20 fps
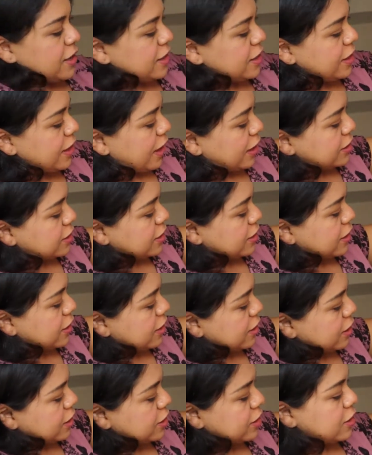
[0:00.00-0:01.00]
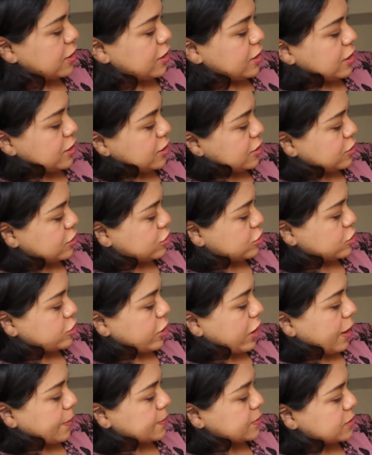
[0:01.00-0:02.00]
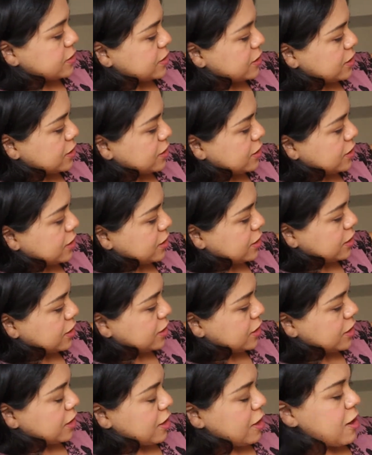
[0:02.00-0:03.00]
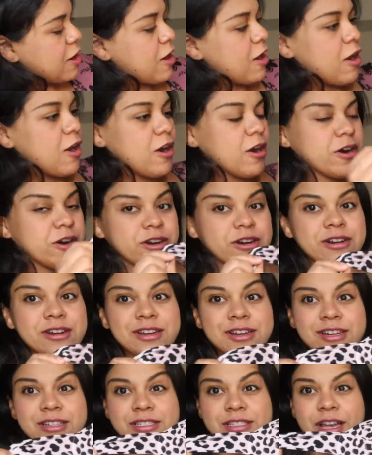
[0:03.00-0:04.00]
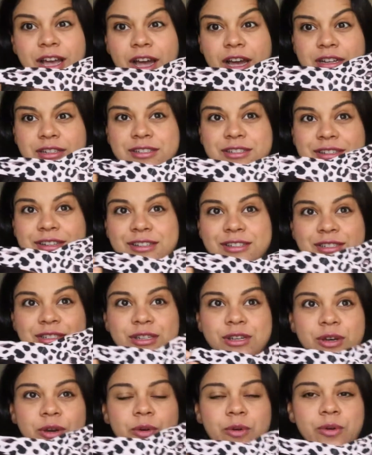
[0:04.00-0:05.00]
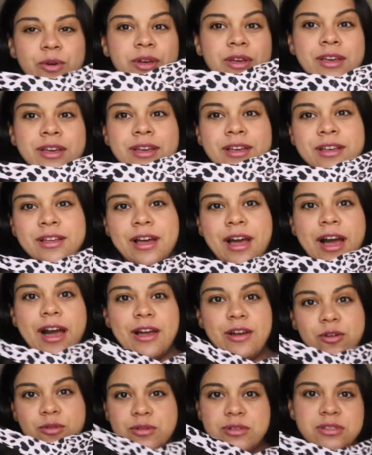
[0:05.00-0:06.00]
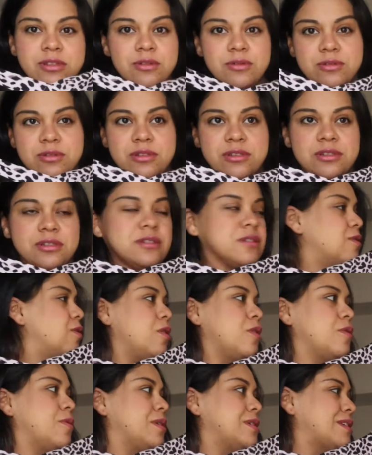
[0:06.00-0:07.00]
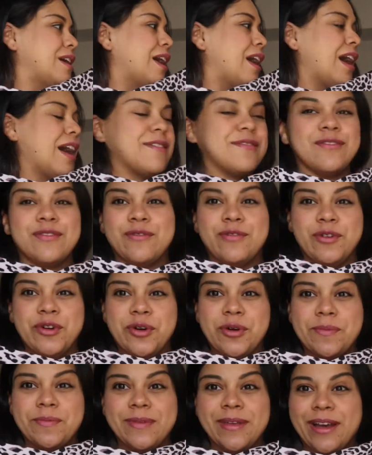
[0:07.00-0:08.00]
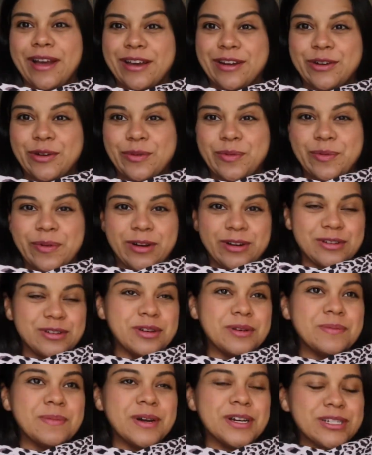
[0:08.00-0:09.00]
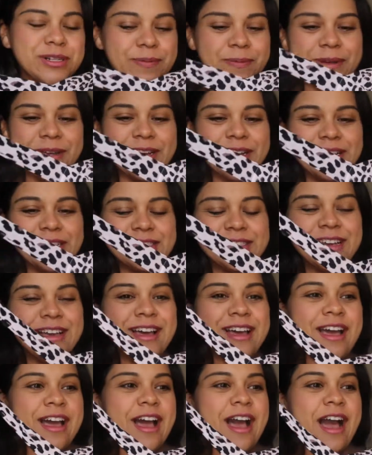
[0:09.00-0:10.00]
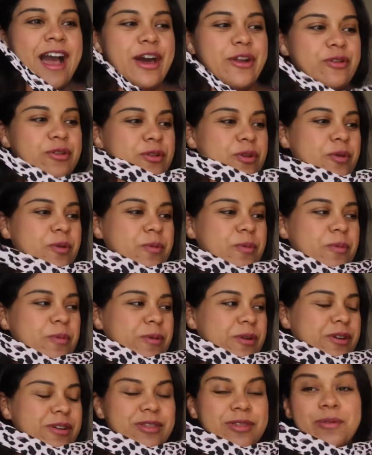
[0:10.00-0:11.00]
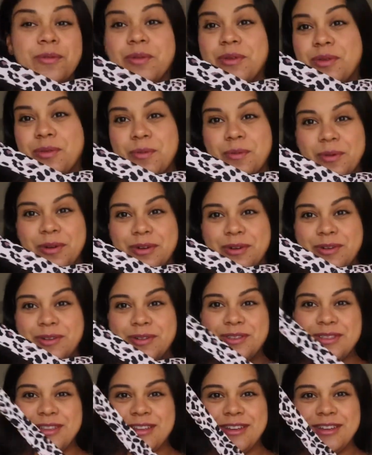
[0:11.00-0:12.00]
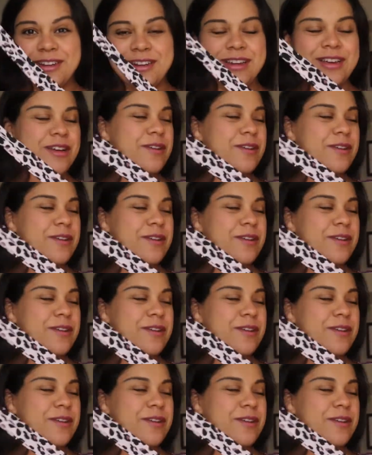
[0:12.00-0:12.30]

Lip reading: that the straps are attached. So I always lose this. Always. I have a robe that I don't wear too much because I don't know where in the world did